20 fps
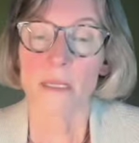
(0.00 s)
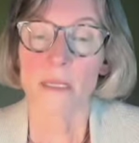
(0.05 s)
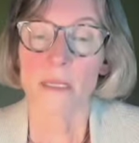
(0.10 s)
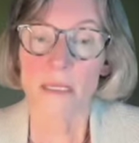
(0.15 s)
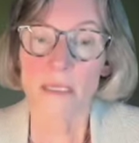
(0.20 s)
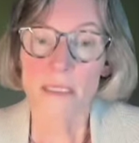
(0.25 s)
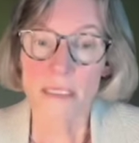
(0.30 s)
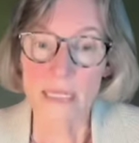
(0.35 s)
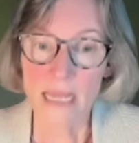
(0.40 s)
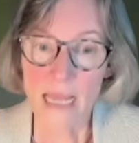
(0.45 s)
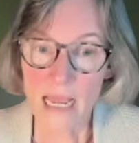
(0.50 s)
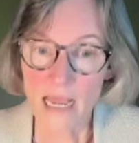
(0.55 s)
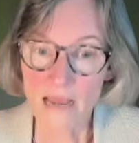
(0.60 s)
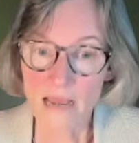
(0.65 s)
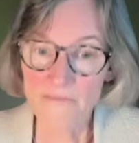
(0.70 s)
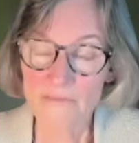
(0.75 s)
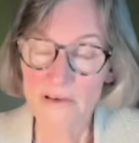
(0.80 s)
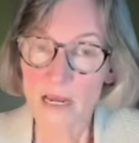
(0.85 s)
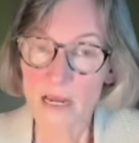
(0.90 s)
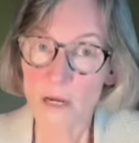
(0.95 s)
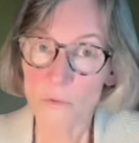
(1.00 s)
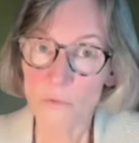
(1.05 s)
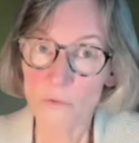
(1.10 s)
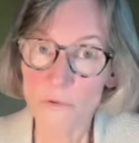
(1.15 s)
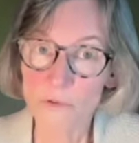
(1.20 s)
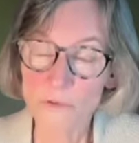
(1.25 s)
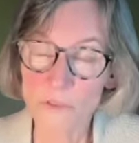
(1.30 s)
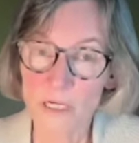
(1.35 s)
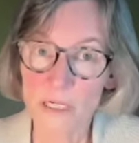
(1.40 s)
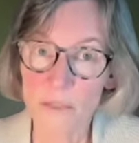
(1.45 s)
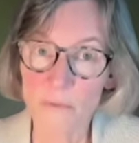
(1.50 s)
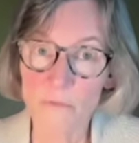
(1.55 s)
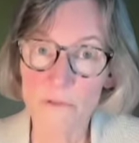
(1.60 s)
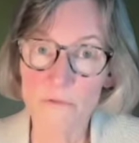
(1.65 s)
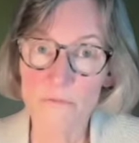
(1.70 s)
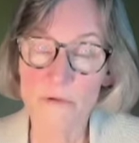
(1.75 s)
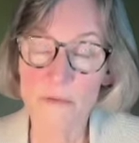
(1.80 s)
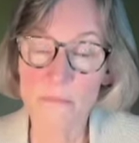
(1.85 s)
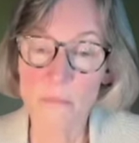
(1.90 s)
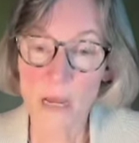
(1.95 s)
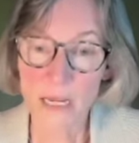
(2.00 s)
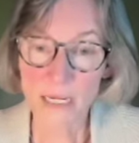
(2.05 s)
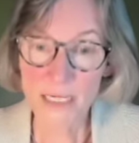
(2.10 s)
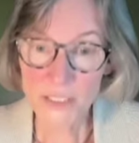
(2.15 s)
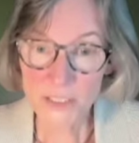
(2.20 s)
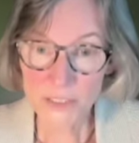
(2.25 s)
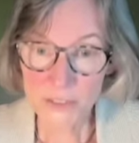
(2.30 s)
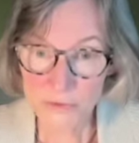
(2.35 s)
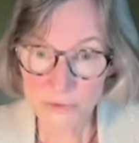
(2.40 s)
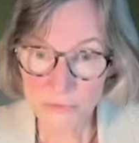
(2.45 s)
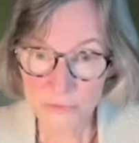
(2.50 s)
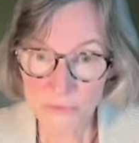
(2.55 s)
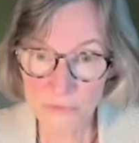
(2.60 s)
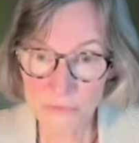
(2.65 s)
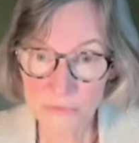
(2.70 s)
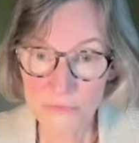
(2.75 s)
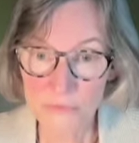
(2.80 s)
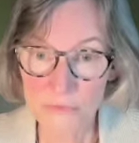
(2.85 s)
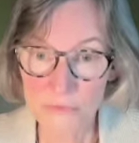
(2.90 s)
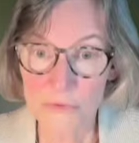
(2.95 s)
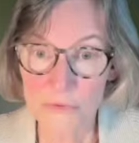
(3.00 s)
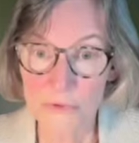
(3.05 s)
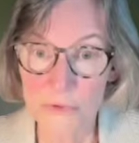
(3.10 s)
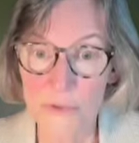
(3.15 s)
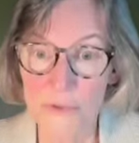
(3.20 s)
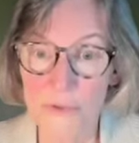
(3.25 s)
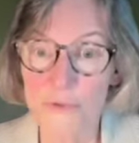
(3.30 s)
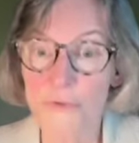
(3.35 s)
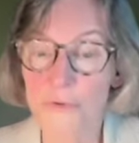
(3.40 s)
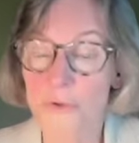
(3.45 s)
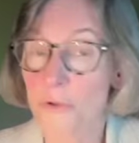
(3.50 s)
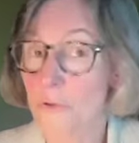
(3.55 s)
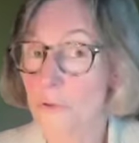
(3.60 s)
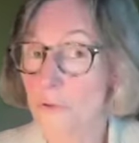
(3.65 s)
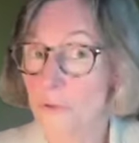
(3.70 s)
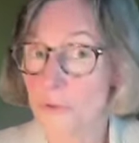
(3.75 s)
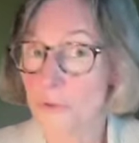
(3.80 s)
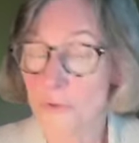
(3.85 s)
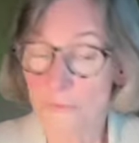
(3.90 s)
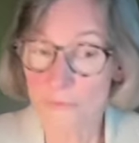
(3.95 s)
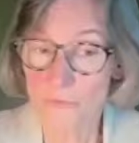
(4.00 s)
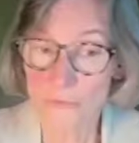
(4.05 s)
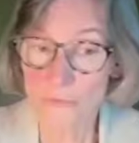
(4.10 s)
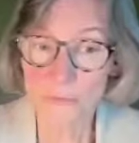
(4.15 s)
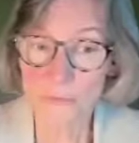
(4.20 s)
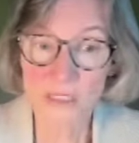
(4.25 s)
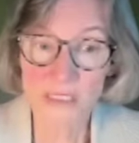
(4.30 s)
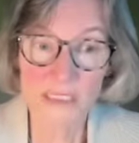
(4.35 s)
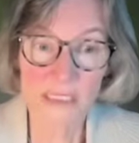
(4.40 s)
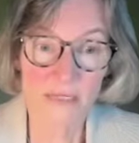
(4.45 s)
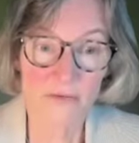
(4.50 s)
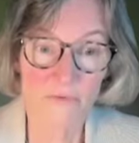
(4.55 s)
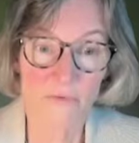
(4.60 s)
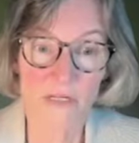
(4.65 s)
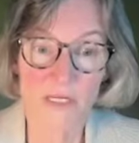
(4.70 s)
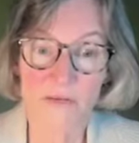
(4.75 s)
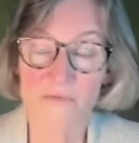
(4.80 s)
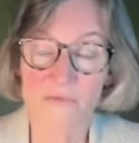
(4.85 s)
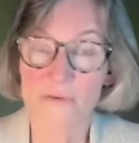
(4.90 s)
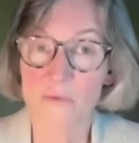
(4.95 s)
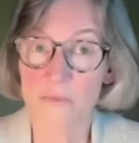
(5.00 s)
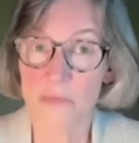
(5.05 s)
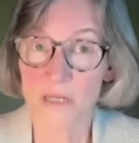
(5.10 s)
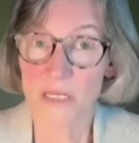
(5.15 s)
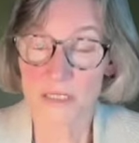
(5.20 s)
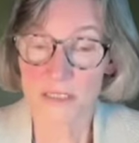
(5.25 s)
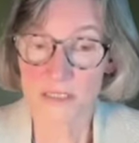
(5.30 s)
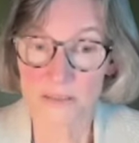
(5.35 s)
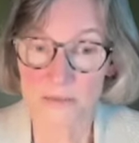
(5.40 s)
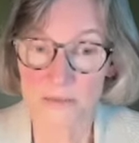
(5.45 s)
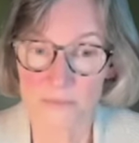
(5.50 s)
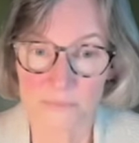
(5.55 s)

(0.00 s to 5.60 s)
And in half hour, I will remind you to go to your room and get ready for bed.